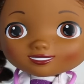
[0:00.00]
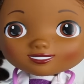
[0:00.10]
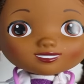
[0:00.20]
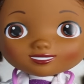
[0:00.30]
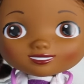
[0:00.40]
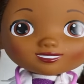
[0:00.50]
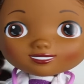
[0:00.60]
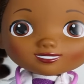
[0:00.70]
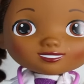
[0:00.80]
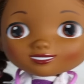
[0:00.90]
That's
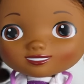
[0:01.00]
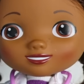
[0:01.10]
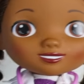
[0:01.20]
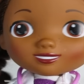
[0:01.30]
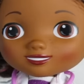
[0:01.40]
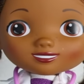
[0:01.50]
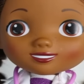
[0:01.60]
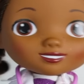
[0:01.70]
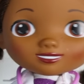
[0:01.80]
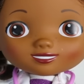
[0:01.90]
just as or even more important
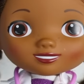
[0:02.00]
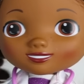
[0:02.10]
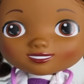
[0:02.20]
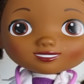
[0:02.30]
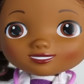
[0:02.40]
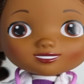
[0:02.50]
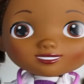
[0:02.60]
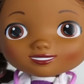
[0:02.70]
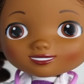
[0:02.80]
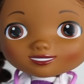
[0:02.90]
than keeping your sweets intake
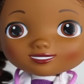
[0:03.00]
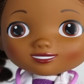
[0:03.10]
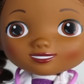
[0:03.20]
in check.